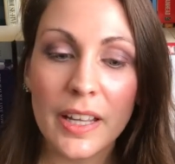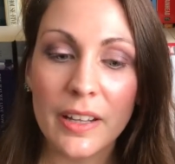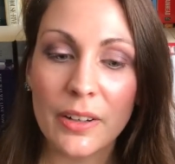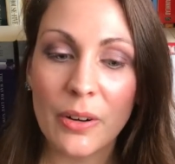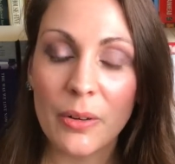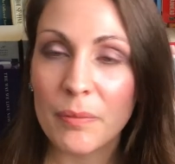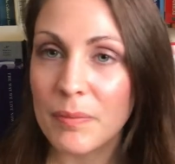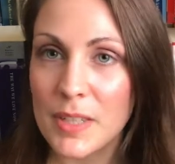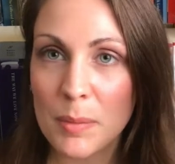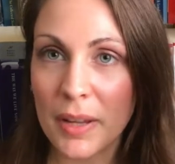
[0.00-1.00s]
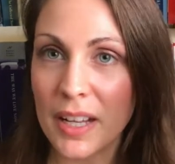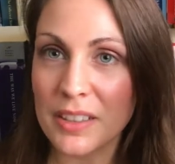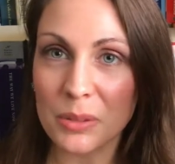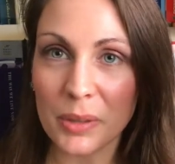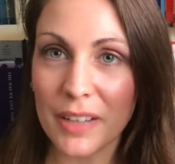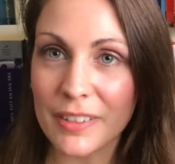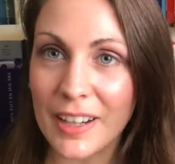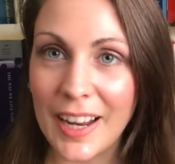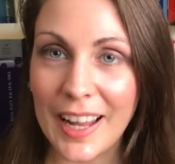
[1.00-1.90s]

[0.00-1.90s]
you know, debates or whatever,